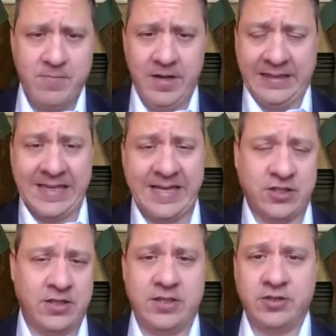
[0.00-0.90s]

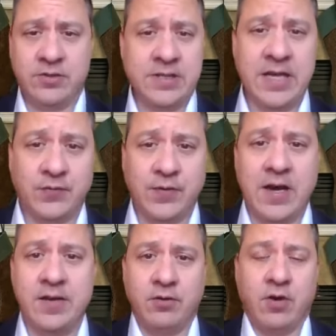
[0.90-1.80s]
election issues. And that's
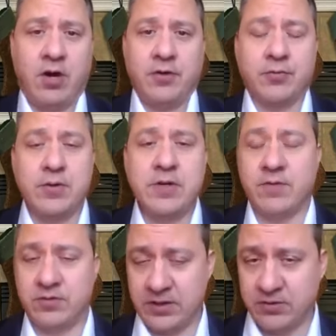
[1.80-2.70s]
fine. All three of
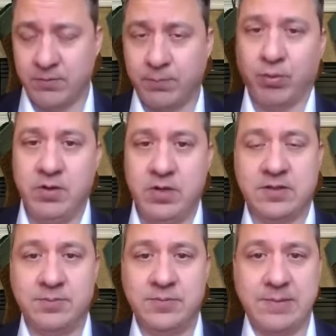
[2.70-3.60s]
those things are important. And
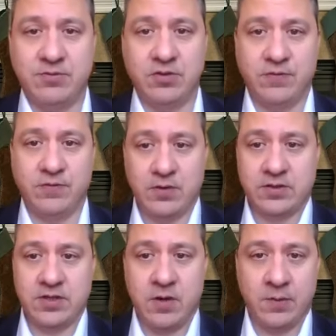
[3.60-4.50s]
sometimes just
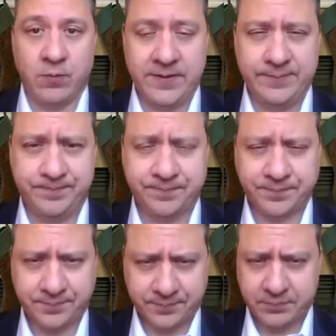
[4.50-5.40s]
focusing on one
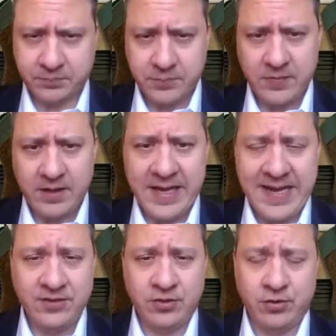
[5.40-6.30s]

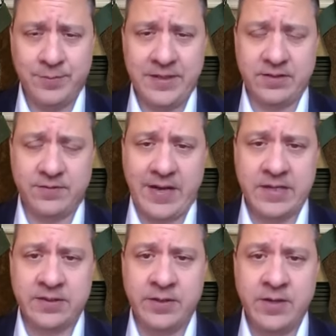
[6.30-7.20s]
has a tremendous
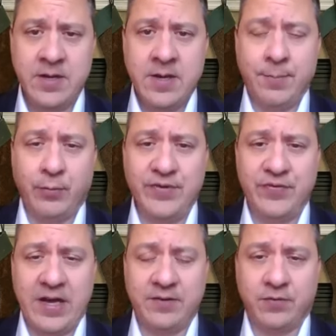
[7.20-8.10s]
value. But we
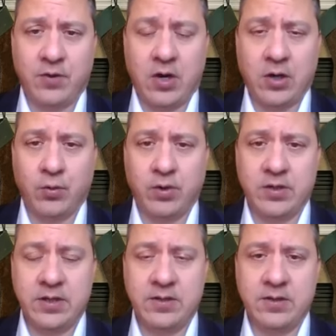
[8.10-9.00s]
found for our
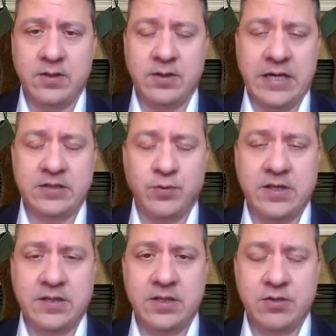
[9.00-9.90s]
work and as we
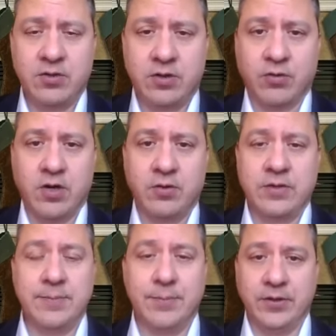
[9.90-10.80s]
continue to grow,
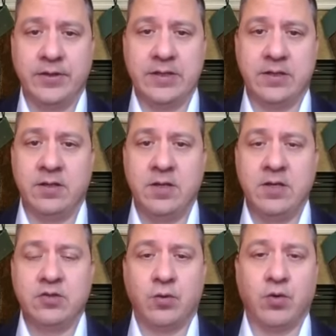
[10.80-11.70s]
the ability
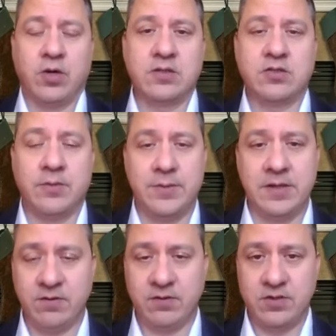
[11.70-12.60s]
to work in so many
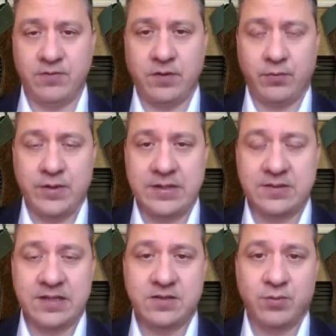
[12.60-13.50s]
of those different arenas,
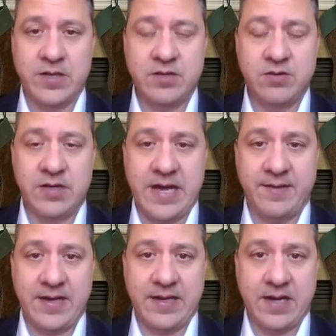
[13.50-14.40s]
that's the way you can
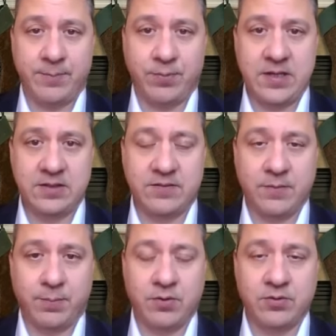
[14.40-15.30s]
have a comprehensive
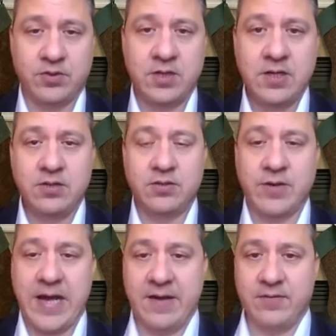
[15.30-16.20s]
approach
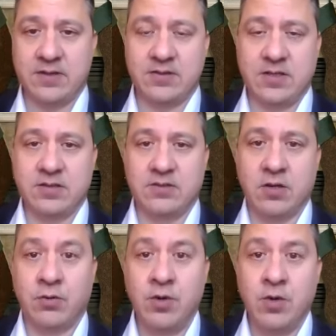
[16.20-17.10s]
to advocacy. And
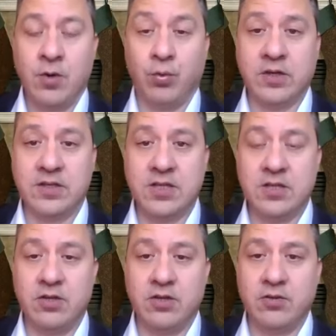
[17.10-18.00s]
so we'll
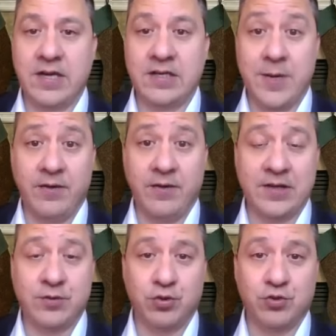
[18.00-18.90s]
continue to do that. As a matter of
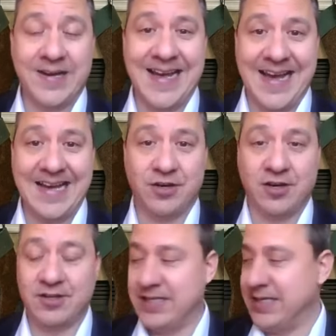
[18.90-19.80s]
fact, we're trying to add to
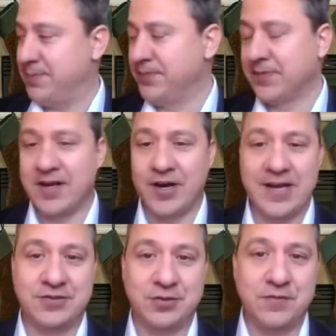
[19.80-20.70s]
our team. All
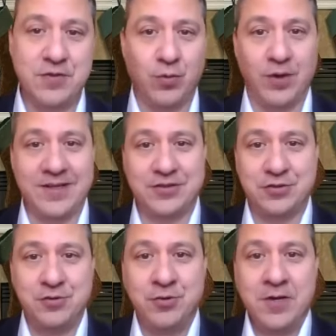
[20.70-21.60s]
right. So if you want
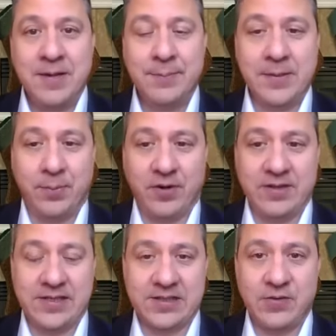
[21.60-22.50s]
to be a part of
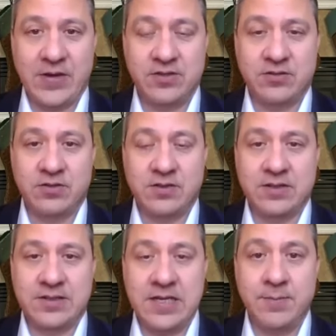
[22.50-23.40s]
the Texas Values
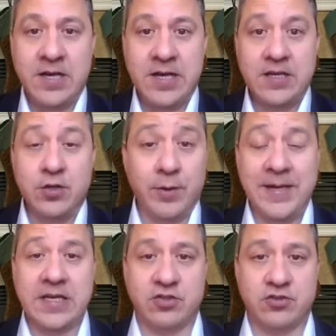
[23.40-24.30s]
team, you want to
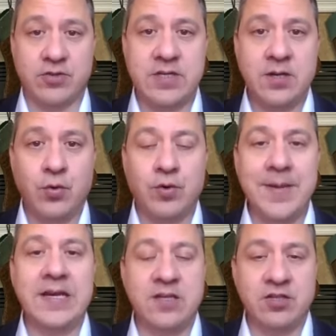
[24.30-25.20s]
make history? We
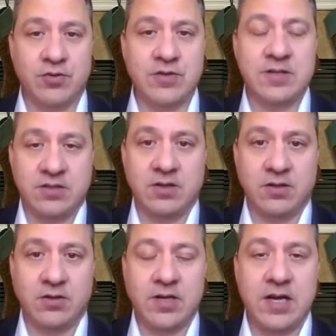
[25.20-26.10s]
made history this
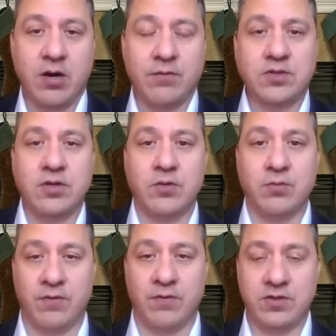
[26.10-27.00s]
year, okay? Overturning
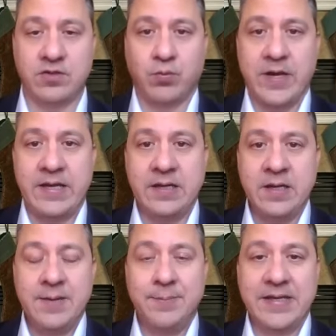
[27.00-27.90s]
Roe versus Wade,
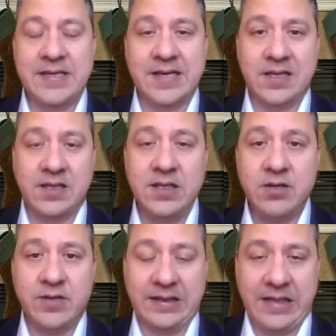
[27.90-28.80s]
making it clear
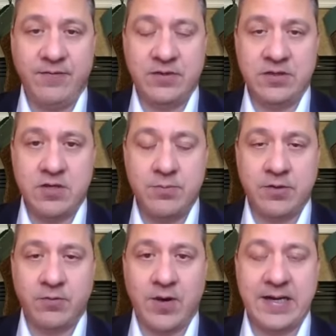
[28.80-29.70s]
that life is a
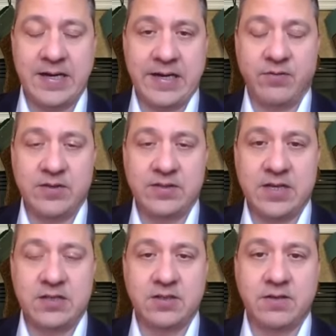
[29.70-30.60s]
human right at every
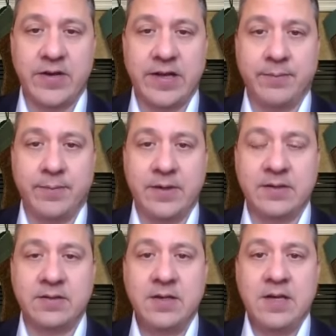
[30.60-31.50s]
stage of
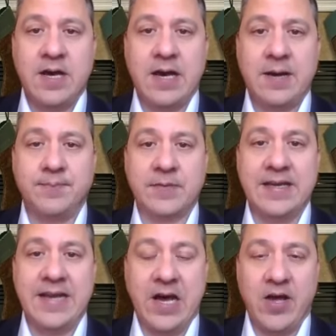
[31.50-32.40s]
development, and
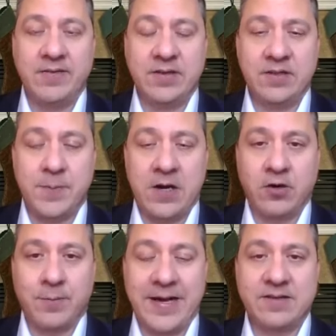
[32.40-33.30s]
now having this power
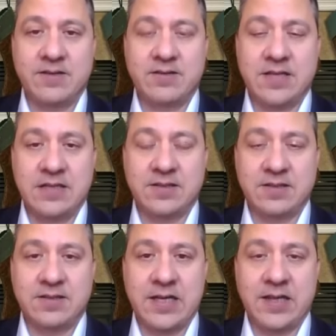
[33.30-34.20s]
go back to the states in a
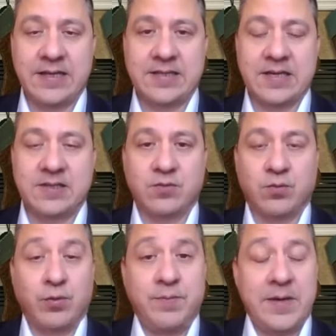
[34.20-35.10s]
state like Texas,
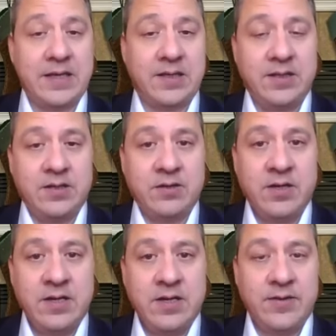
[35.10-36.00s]
where we've made it clear
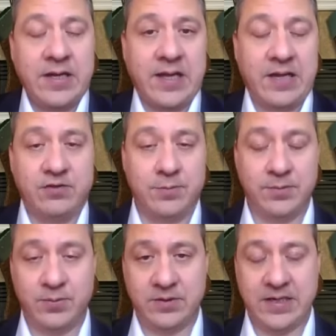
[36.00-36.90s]
that life should be
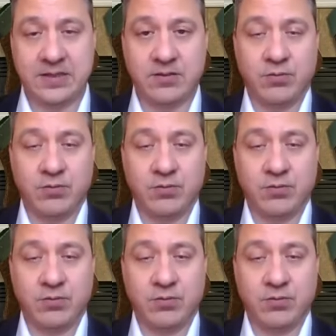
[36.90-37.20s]
protected